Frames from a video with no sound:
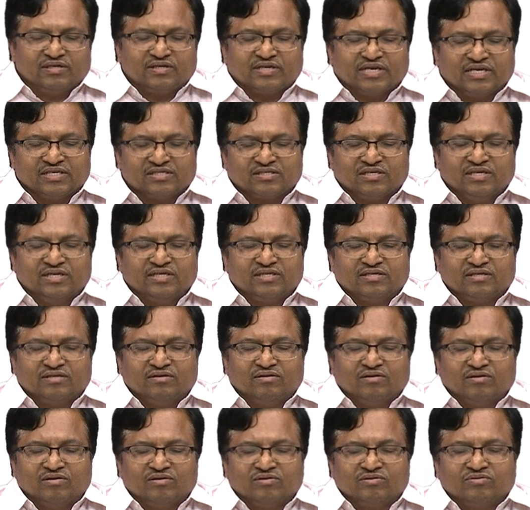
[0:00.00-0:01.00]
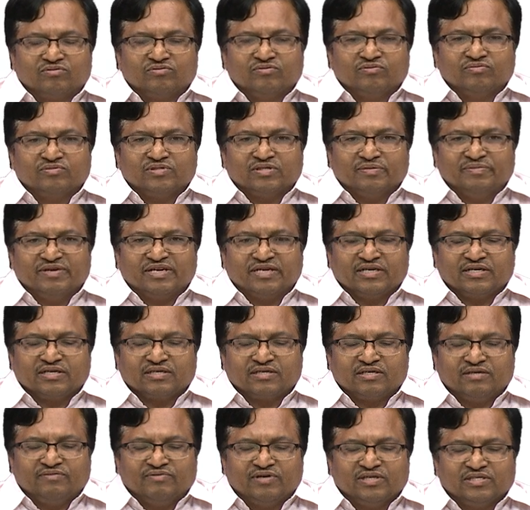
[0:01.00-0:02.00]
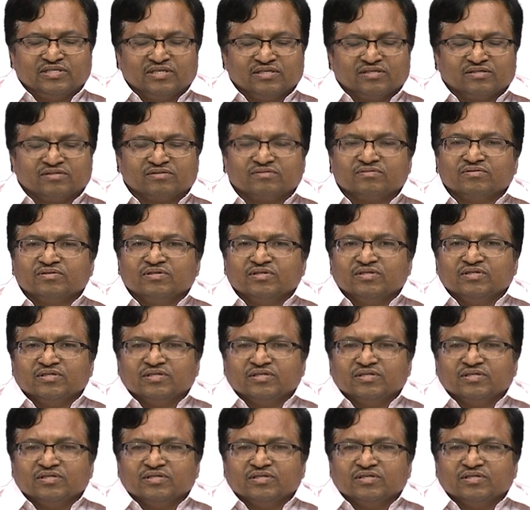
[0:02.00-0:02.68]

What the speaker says: translated onto semiconductor devices,